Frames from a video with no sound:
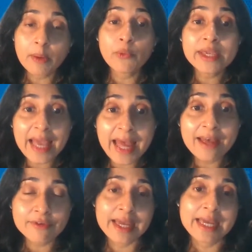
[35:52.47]
but we
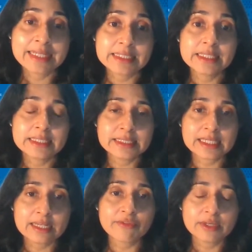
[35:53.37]
have had
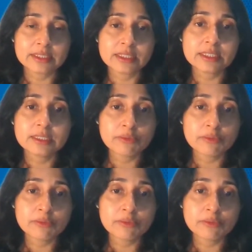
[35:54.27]
significant